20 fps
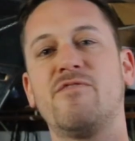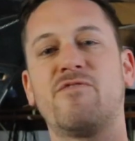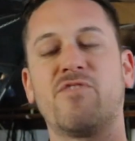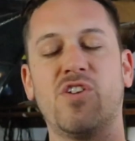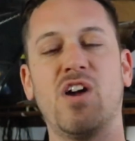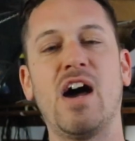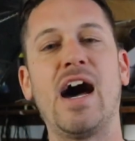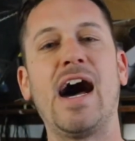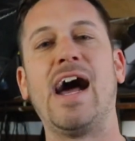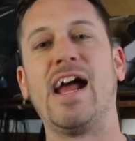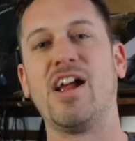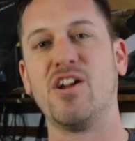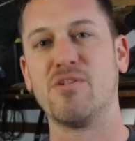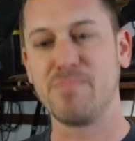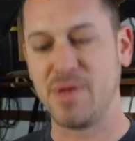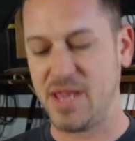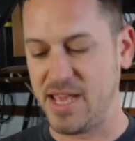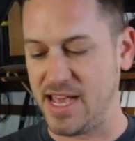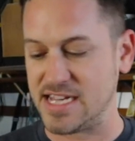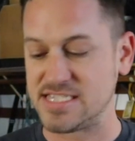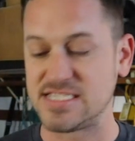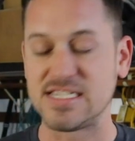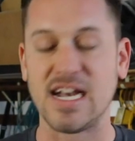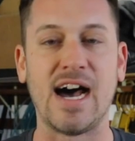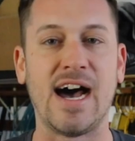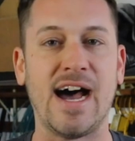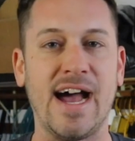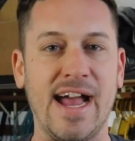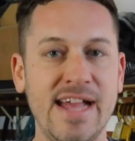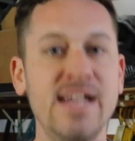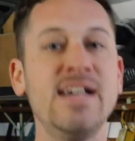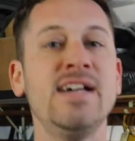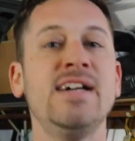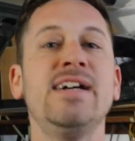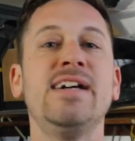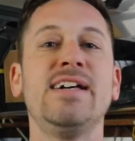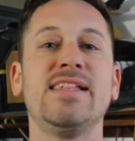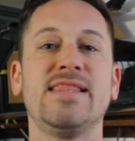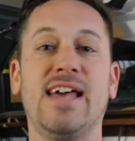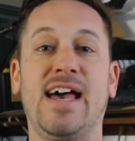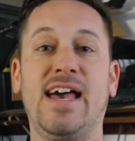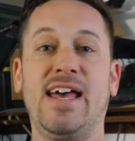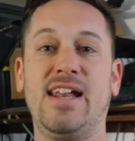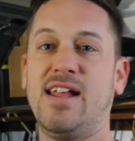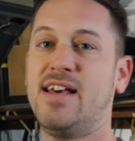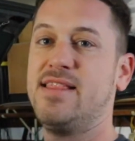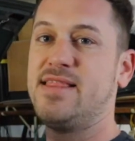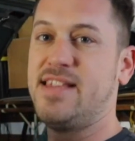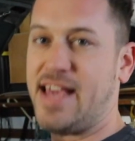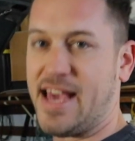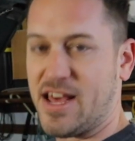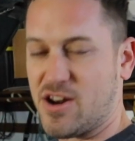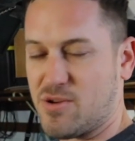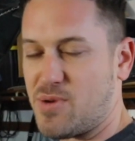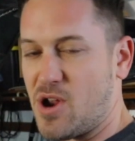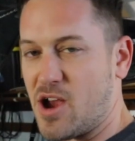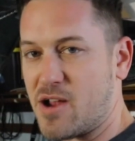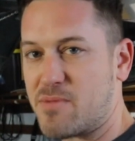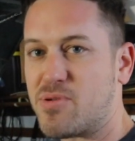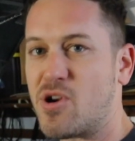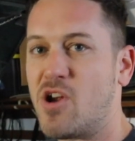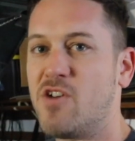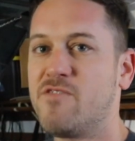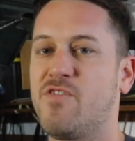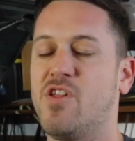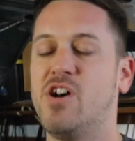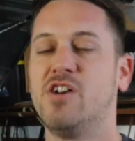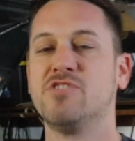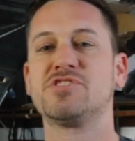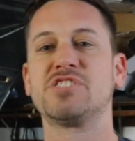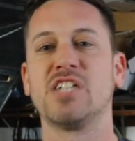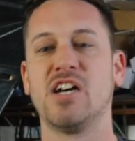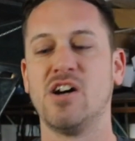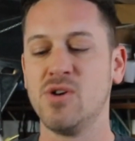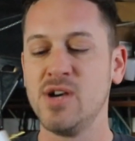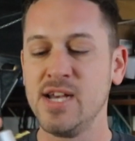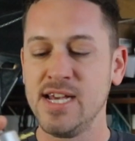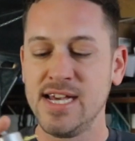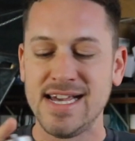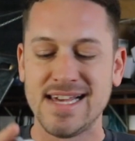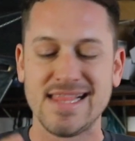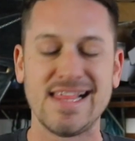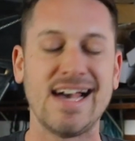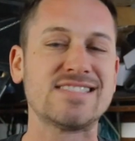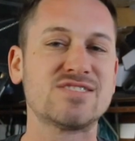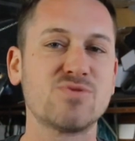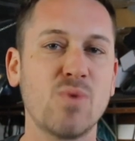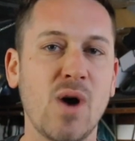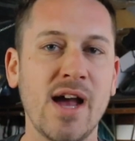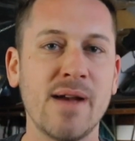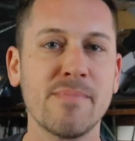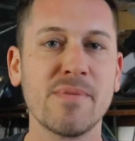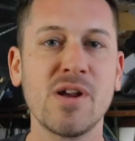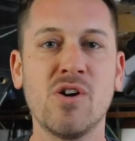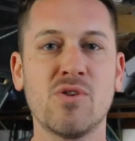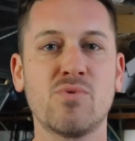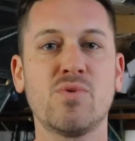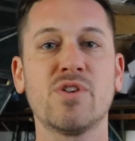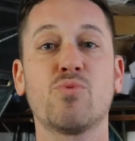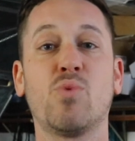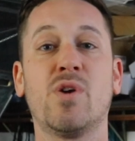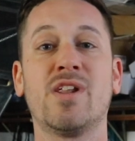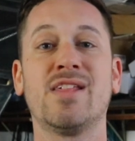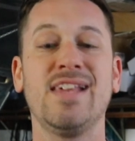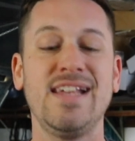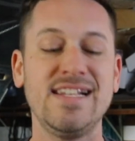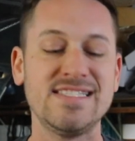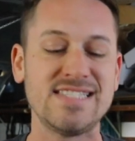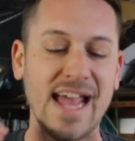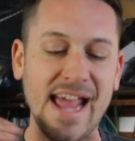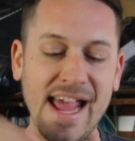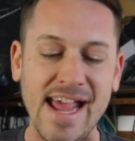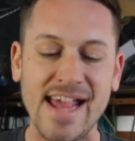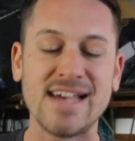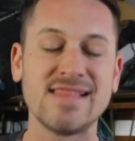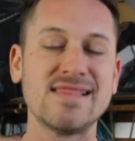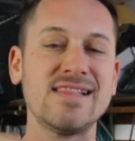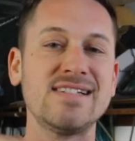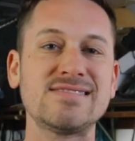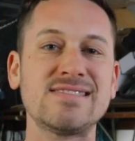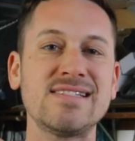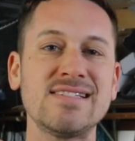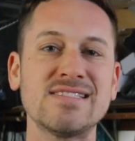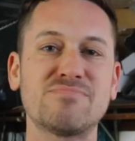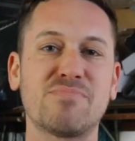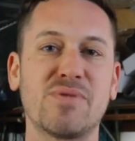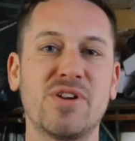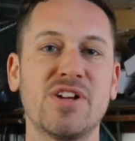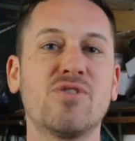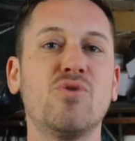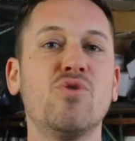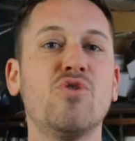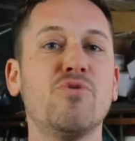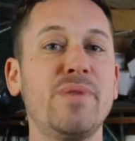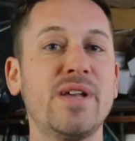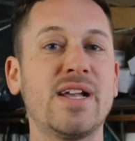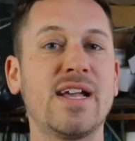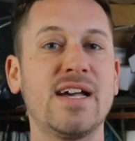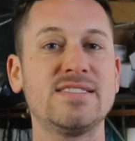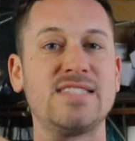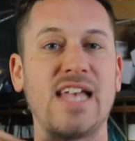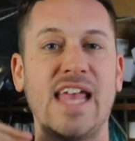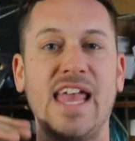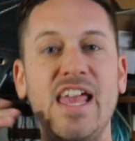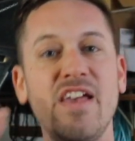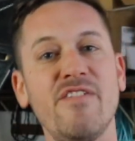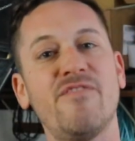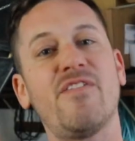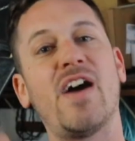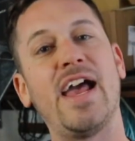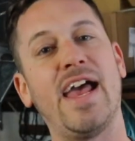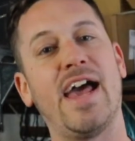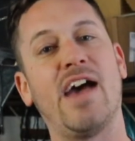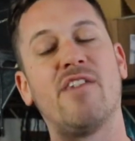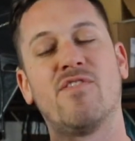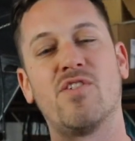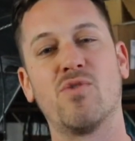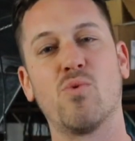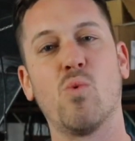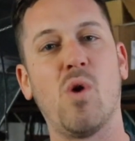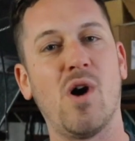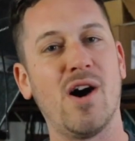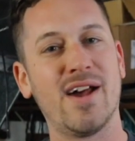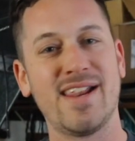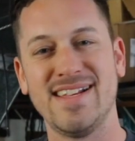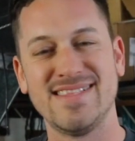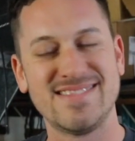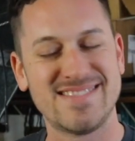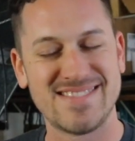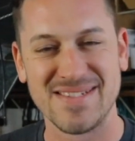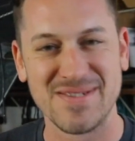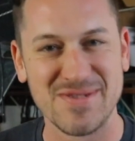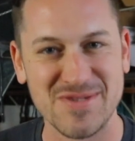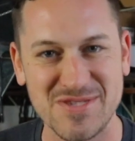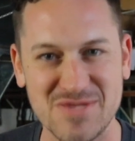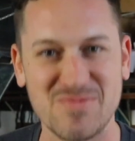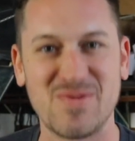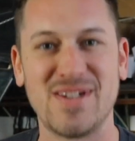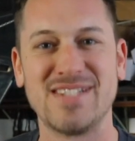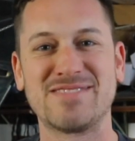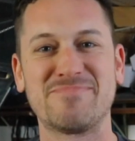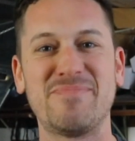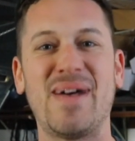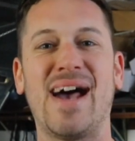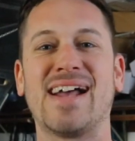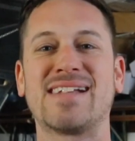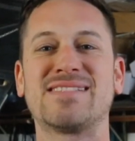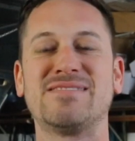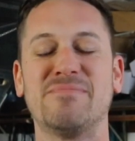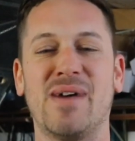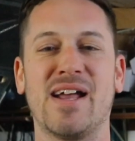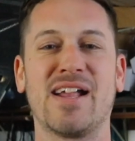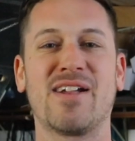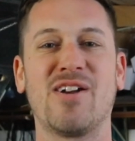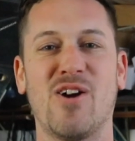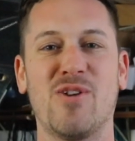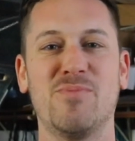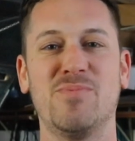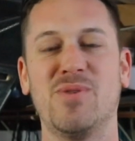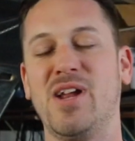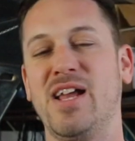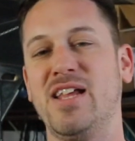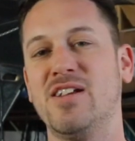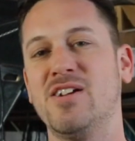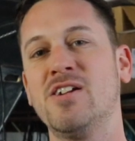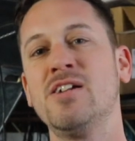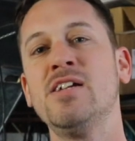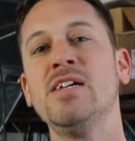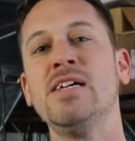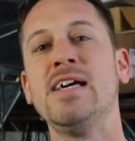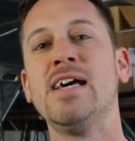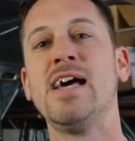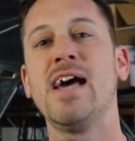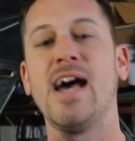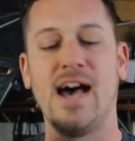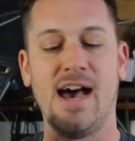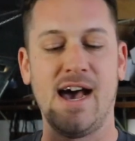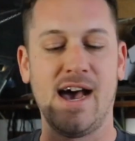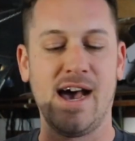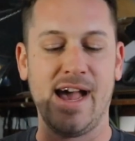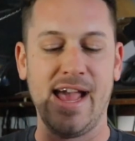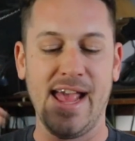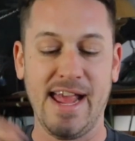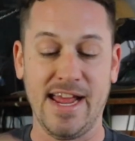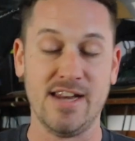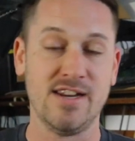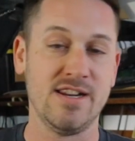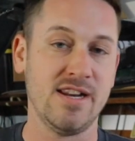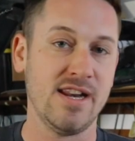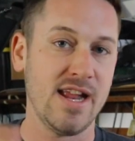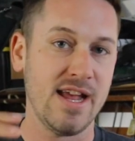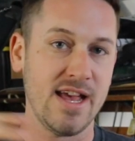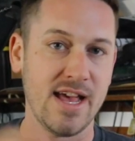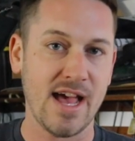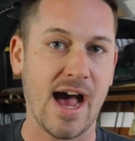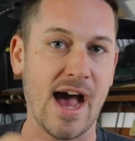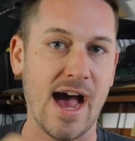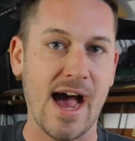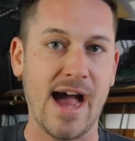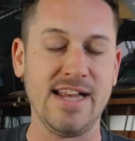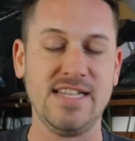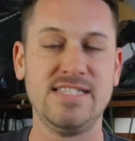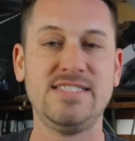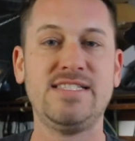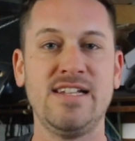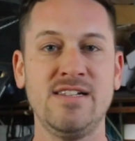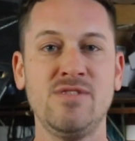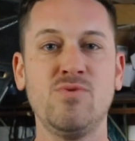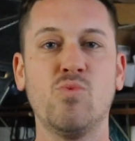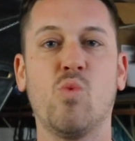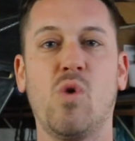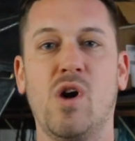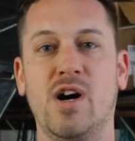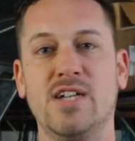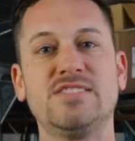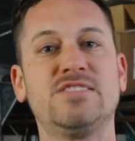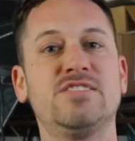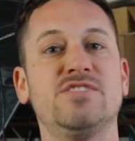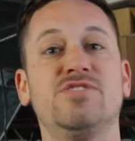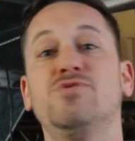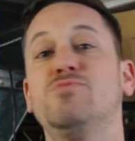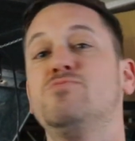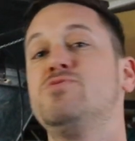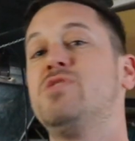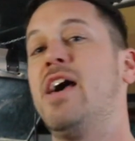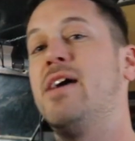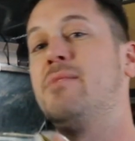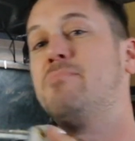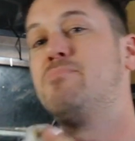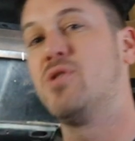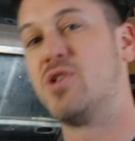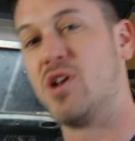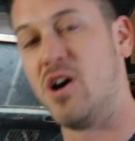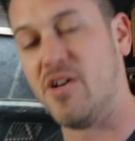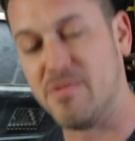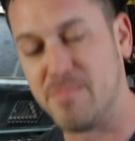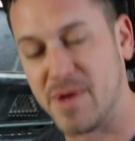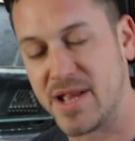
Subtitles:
for a higher PSI than the Edelbrock Pro Flo. So that's why I'm going with one of these. And this thing's pretty cool because if I ever wanted to switch back to my carburetor and I didn't want to then put on the